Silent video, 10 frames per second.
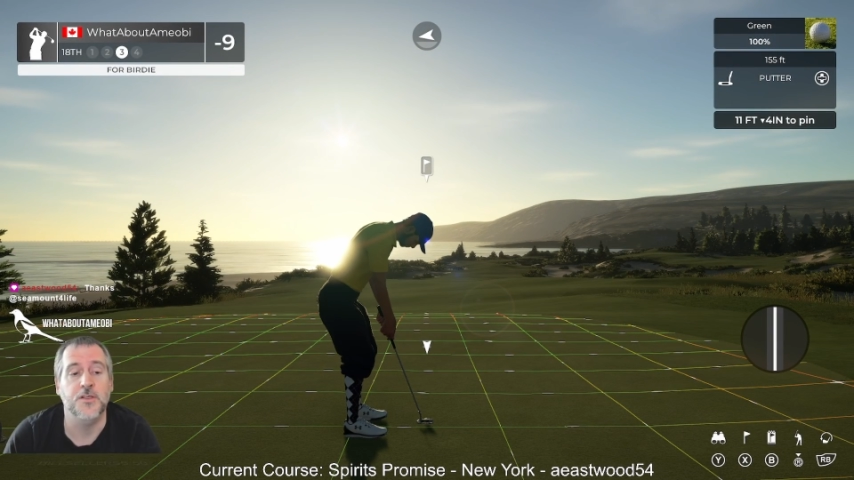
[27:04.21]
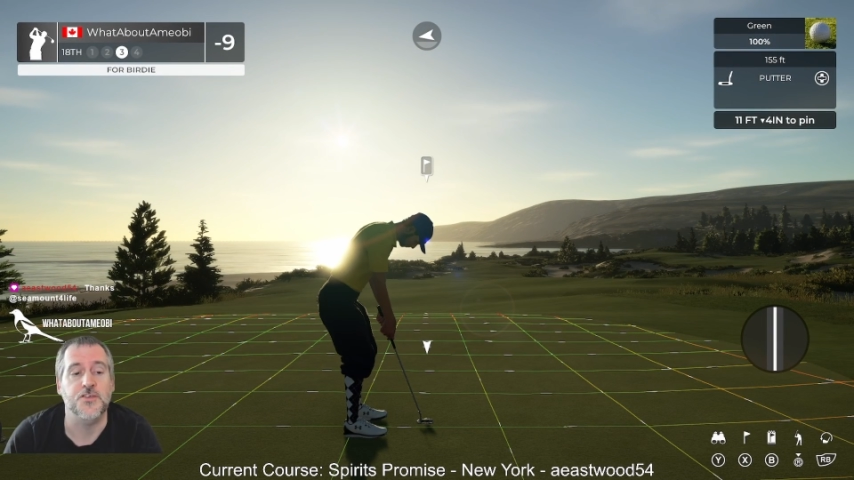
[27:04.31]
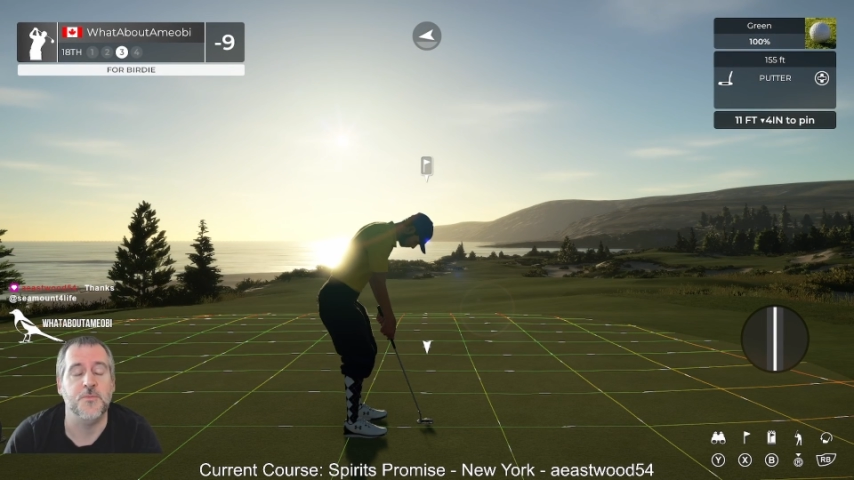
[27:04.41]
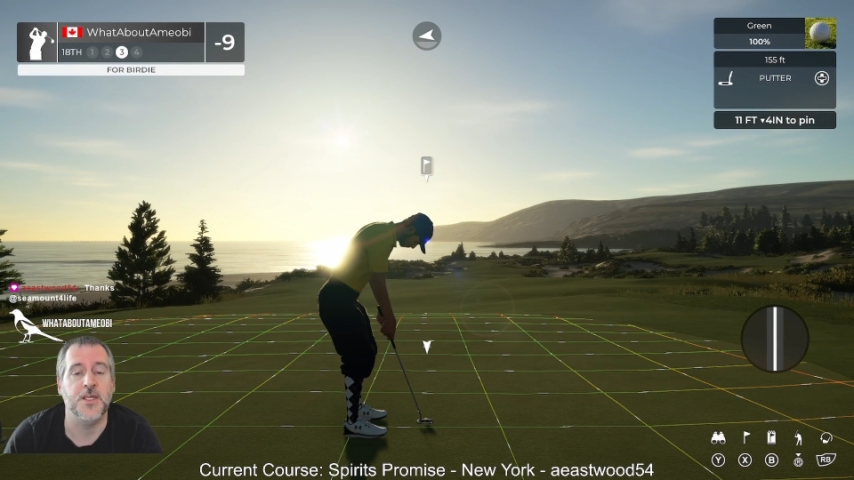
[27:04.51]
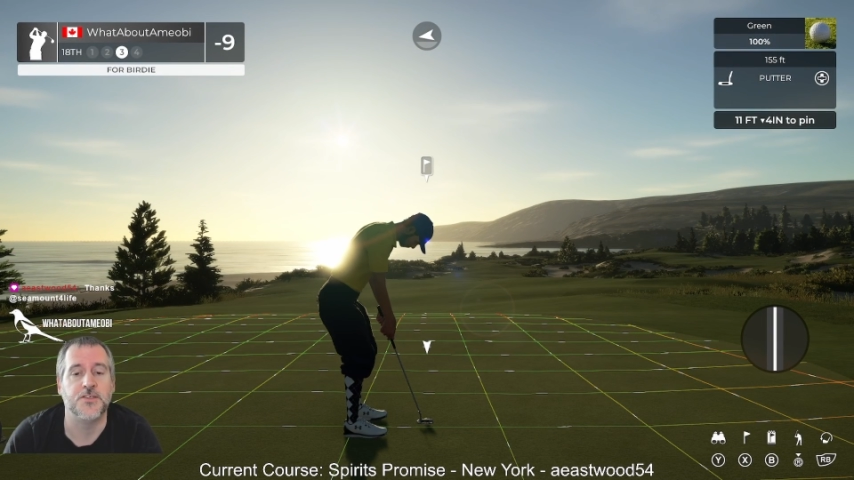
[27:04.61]
is
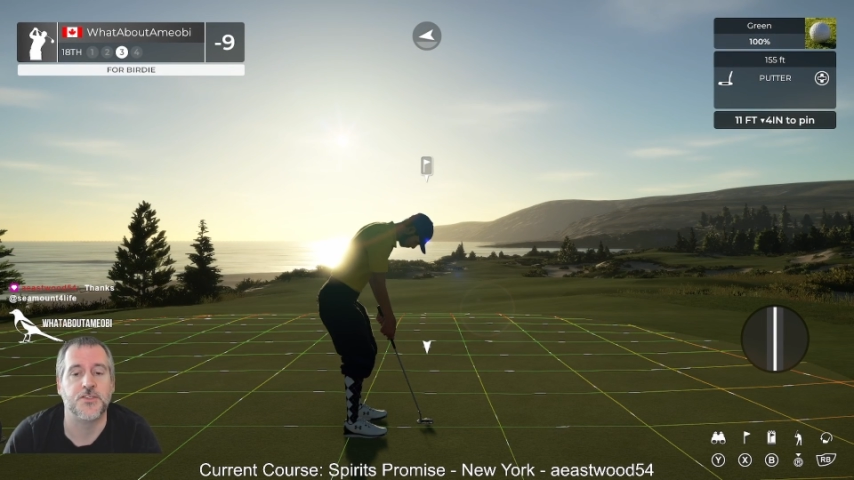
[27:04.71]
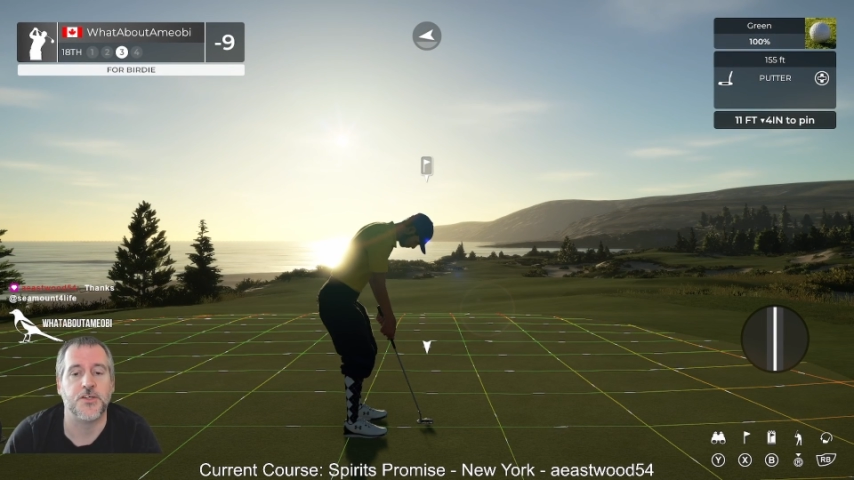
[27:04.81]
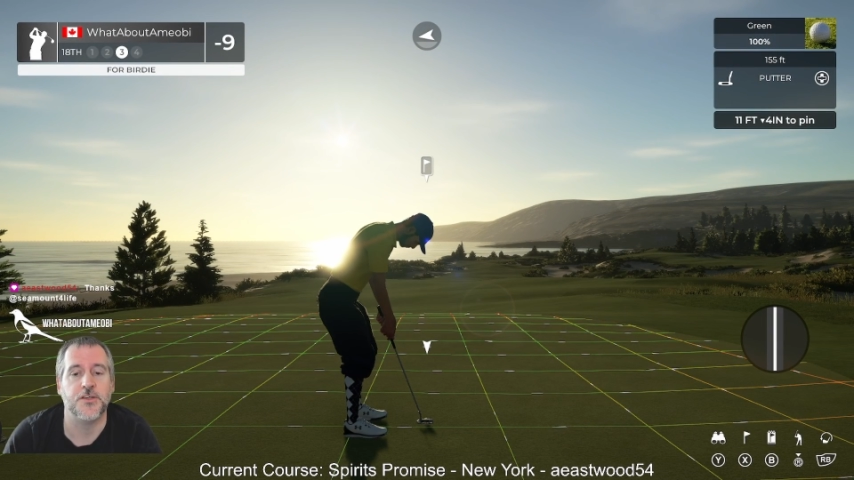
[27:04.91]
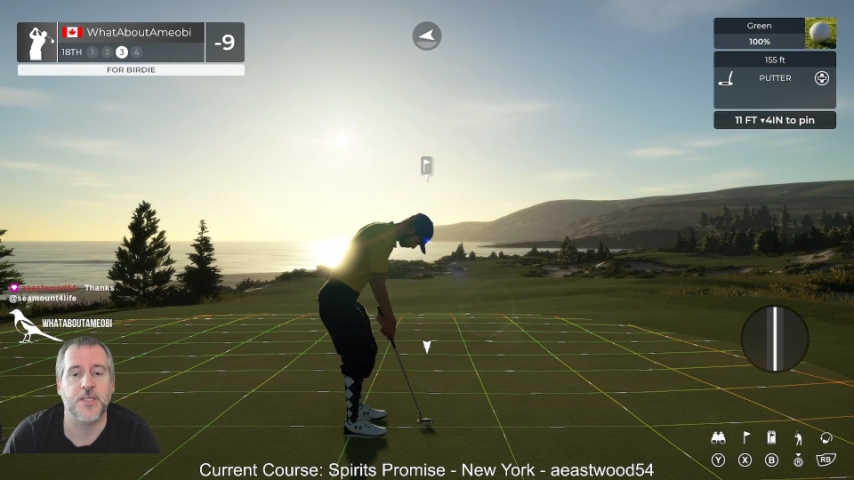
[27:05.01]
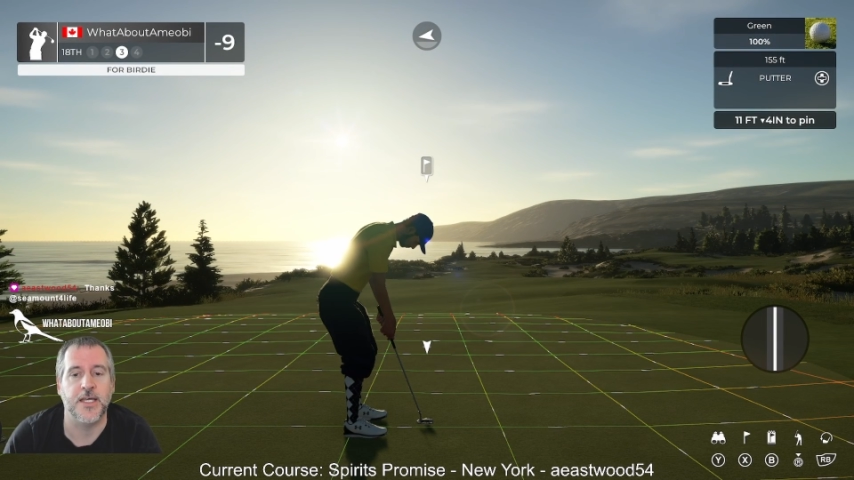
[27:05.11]
you made
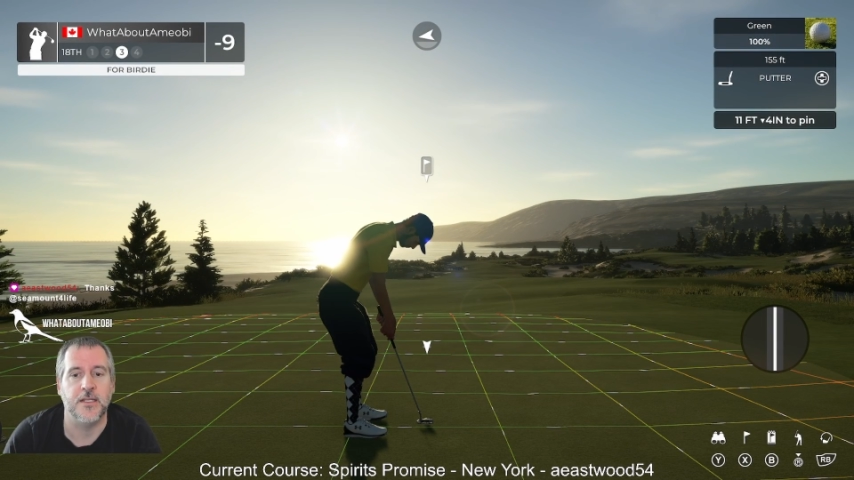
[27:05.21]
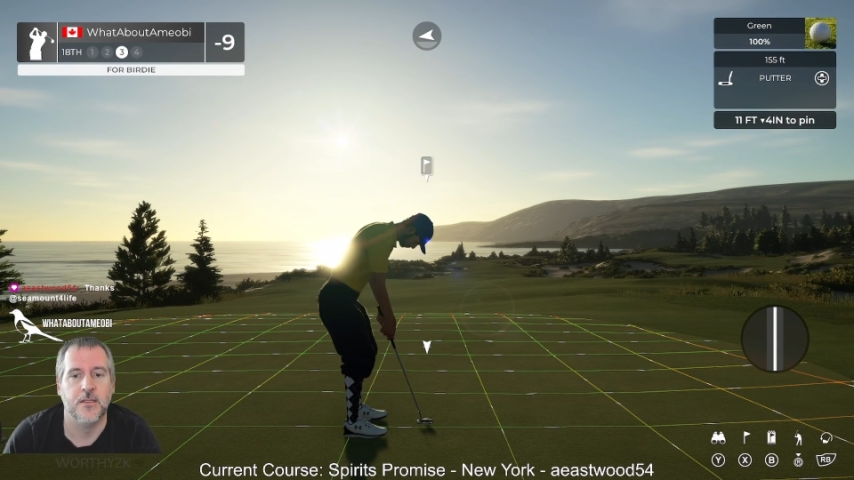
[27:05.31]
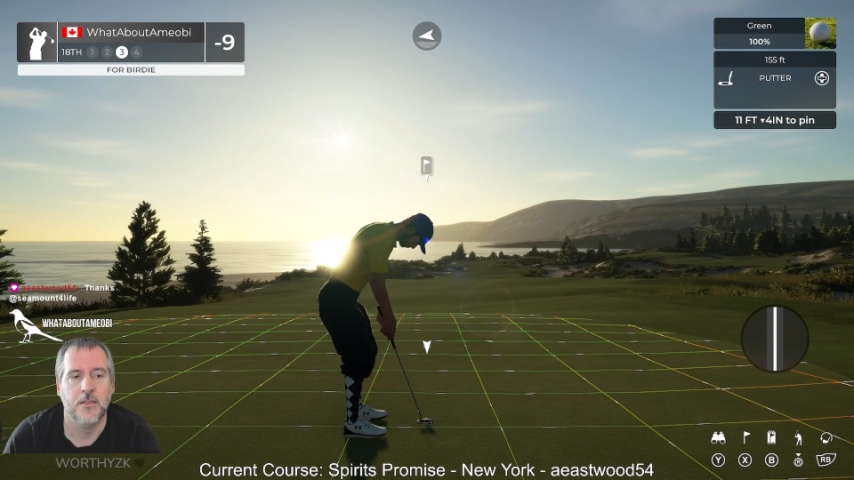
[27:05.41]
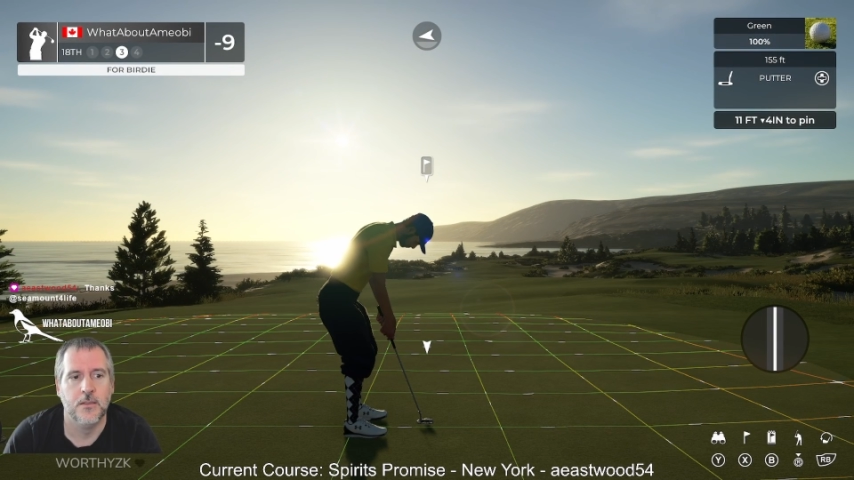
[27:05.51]
sure that